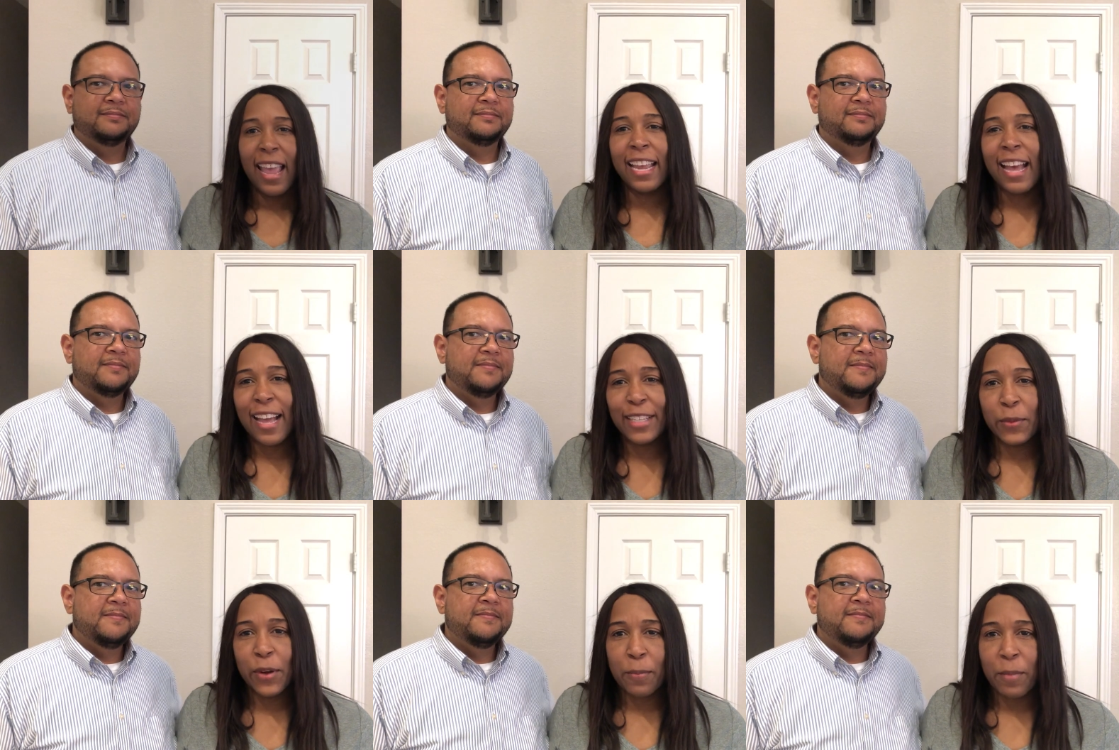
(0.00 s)
Speaker 1: Hey guys,
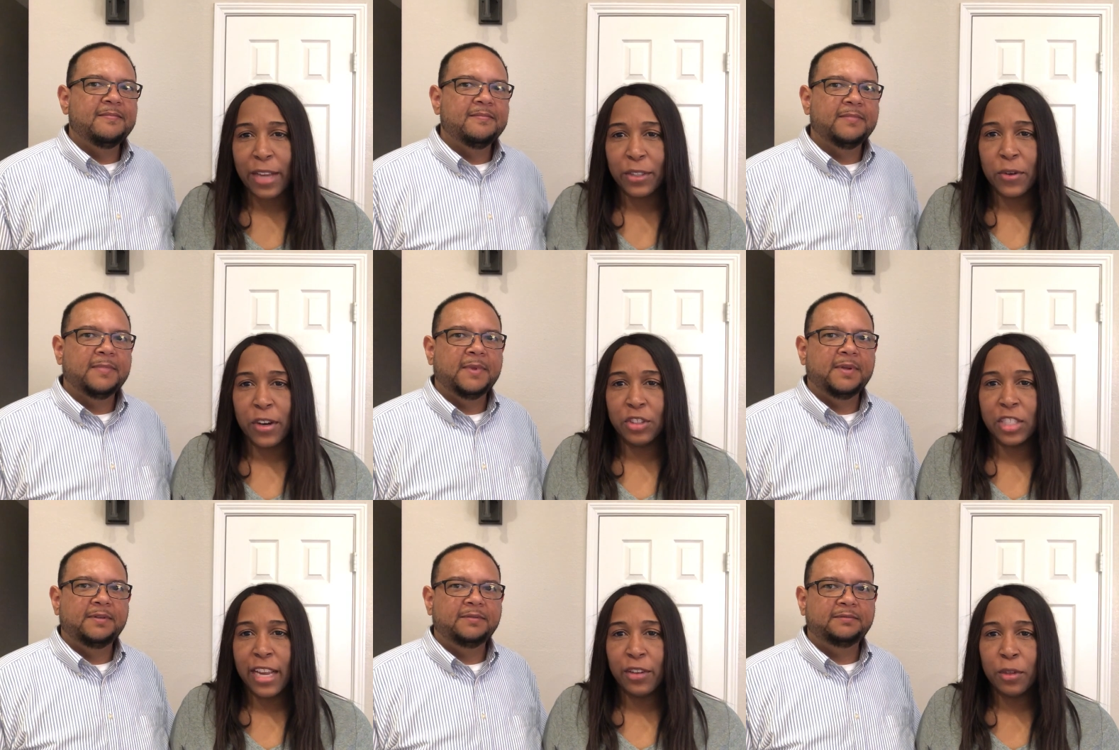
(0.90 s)
welcome back to our
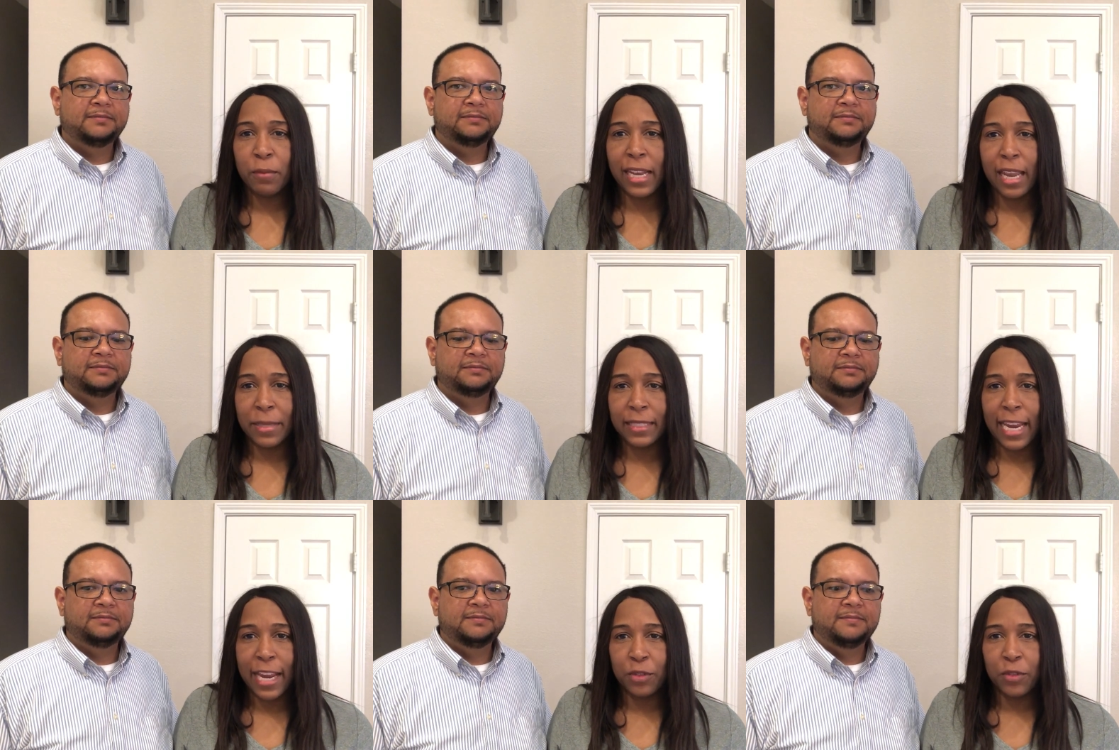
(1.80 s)
channel. My name is
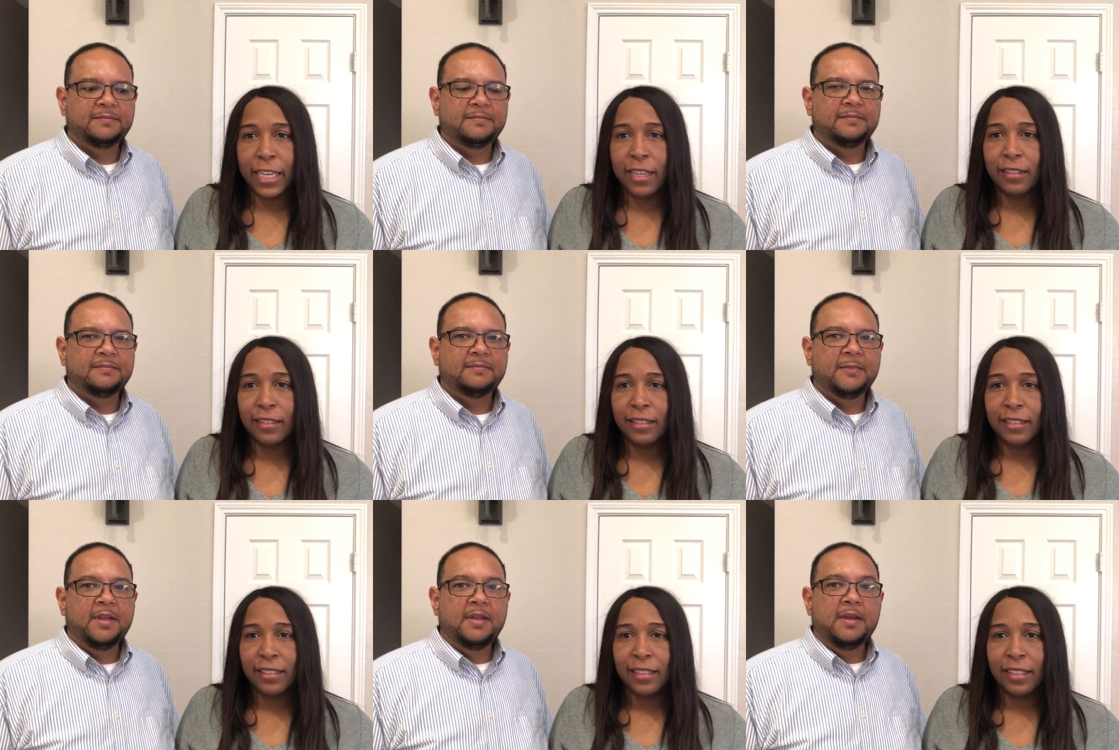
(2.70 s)
Andrea.
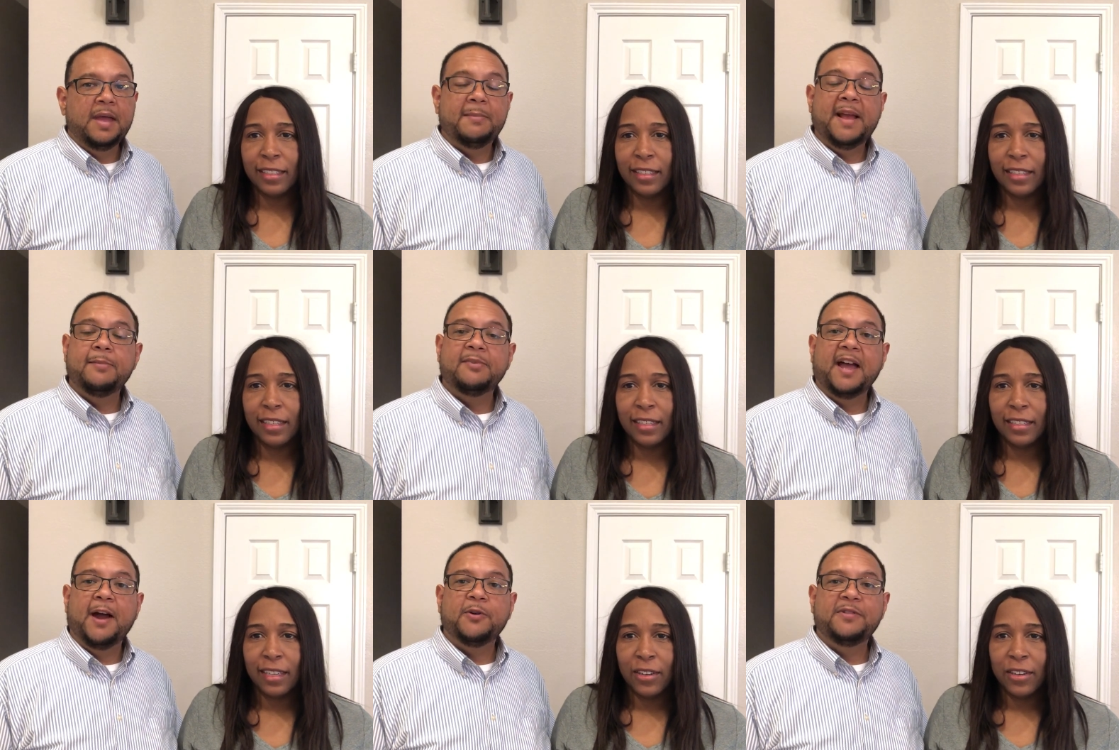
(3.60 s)
Speaker 2: And my name is
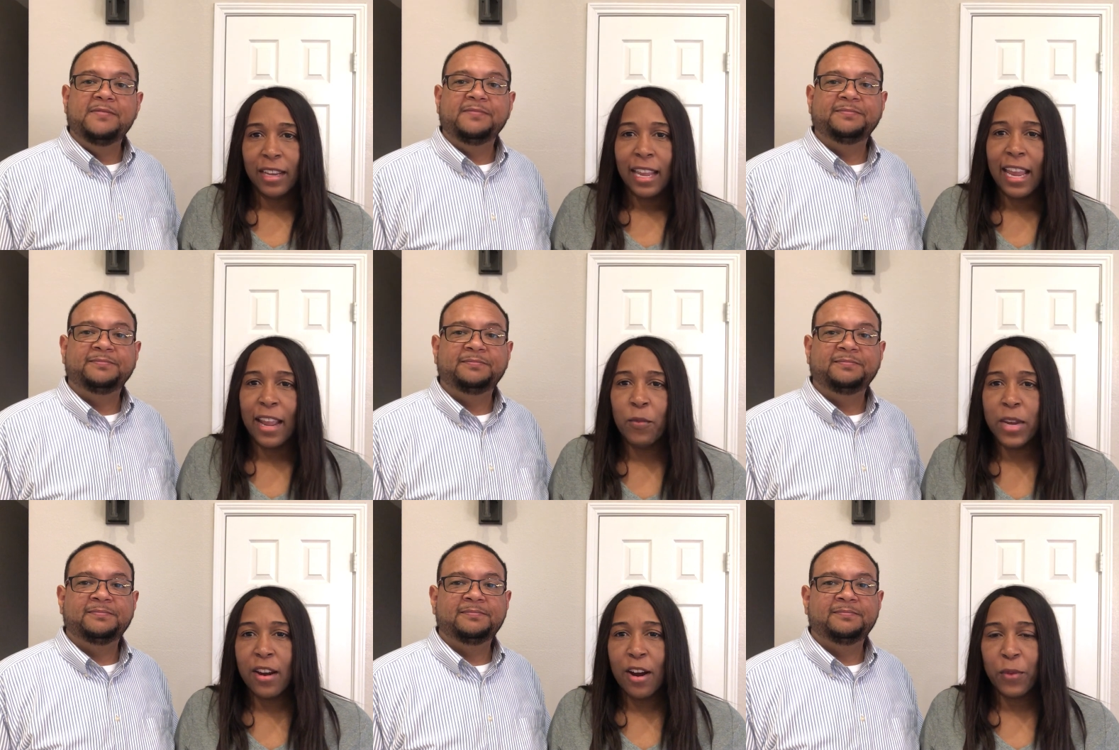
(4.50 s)
Howard.
Speaker 1: And
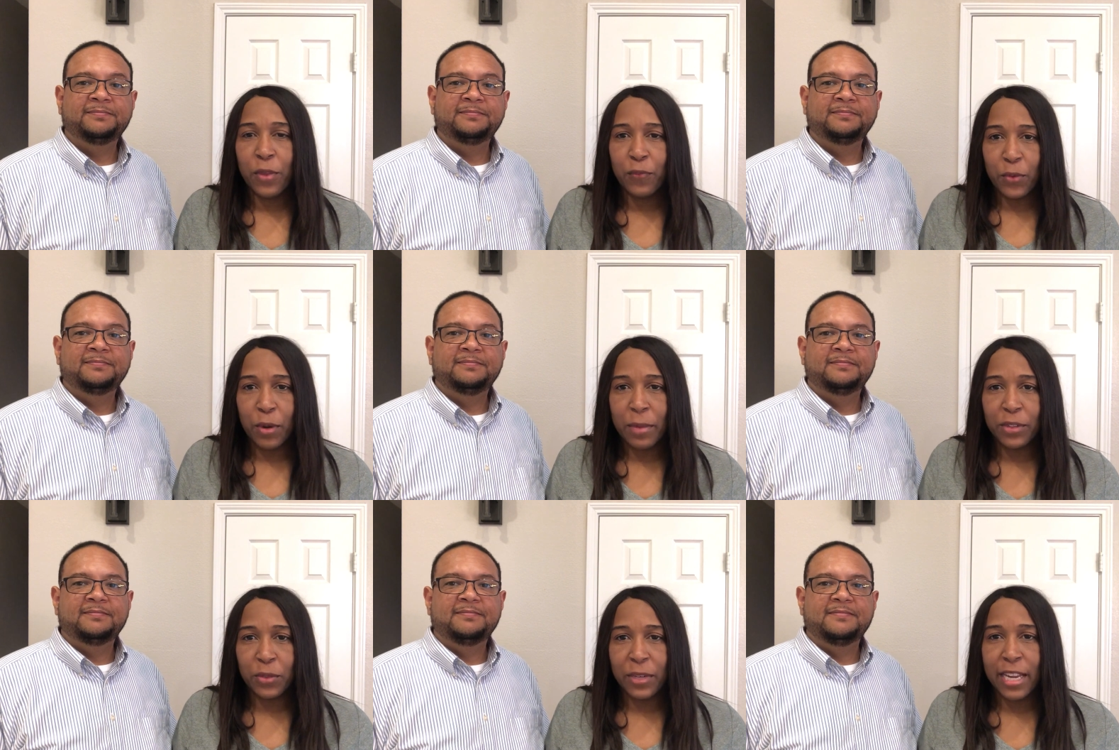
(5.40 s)
we are with
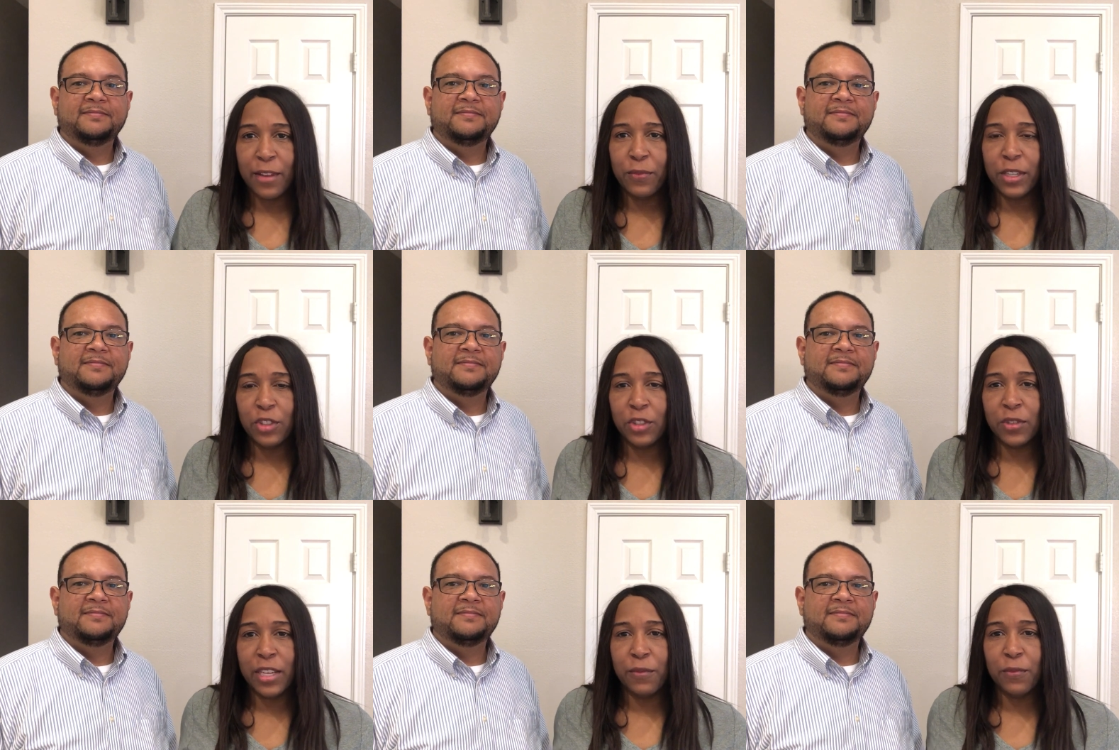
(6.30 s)
Foodimentary
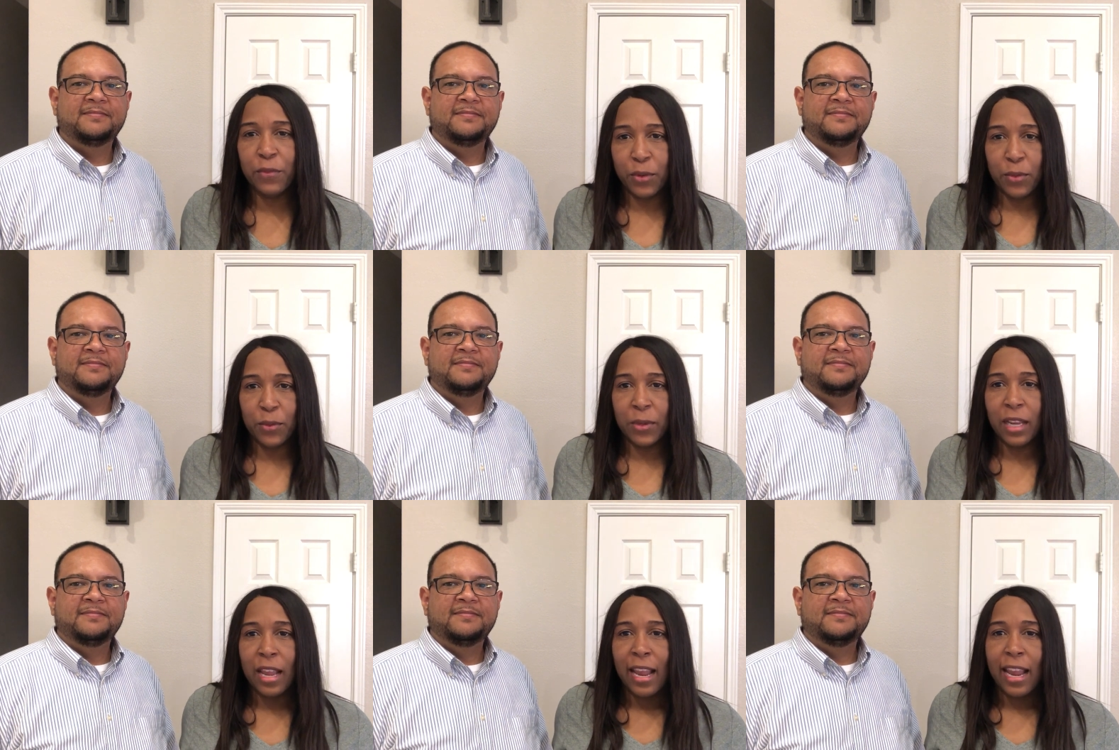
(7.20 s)
Adventures in Food.
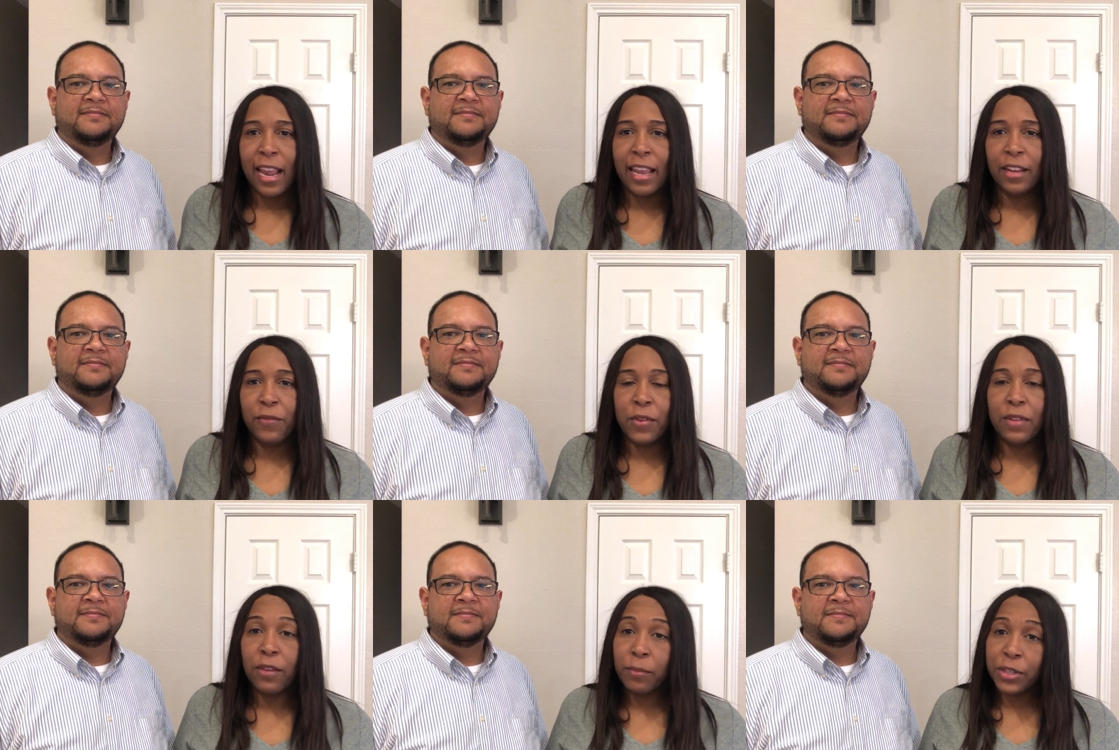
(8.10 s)
And if you've
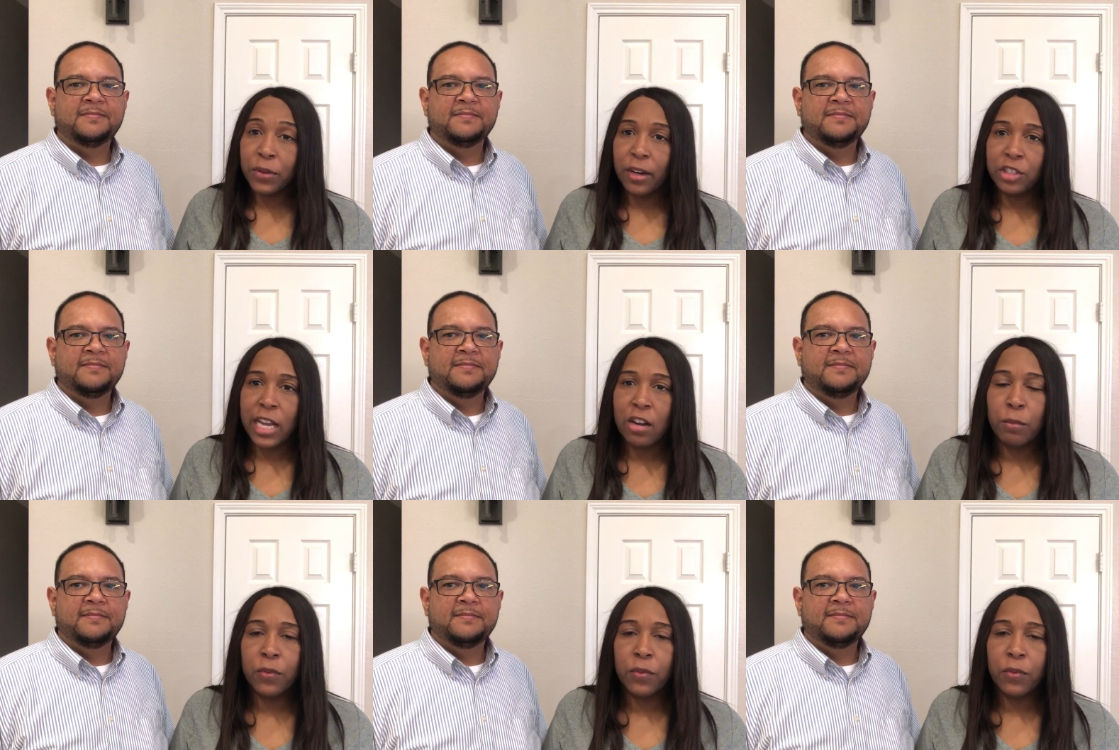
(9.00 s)
never been to our channel